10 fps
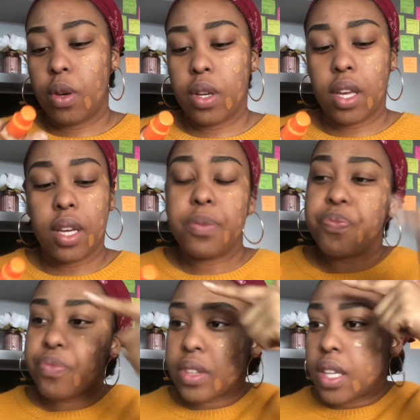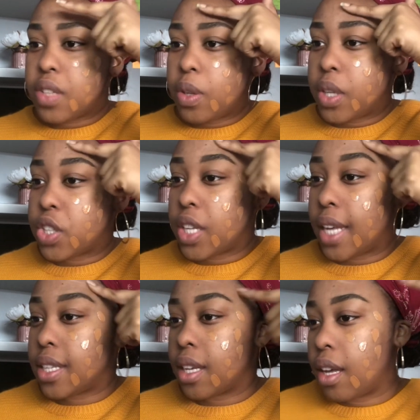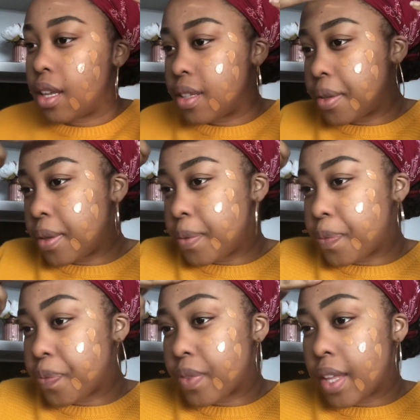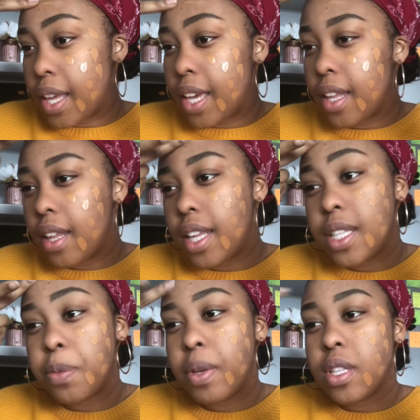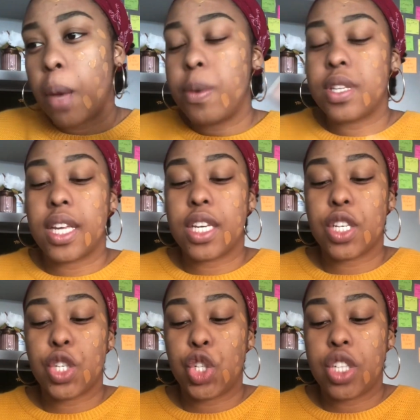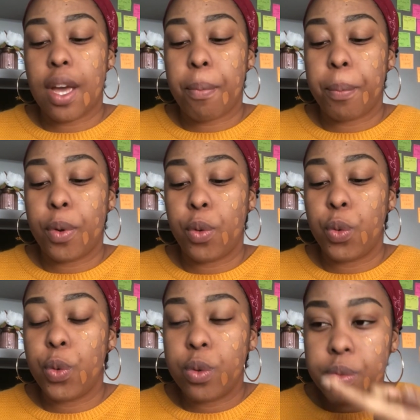okay. This foundation has like it smells almost like shampoo.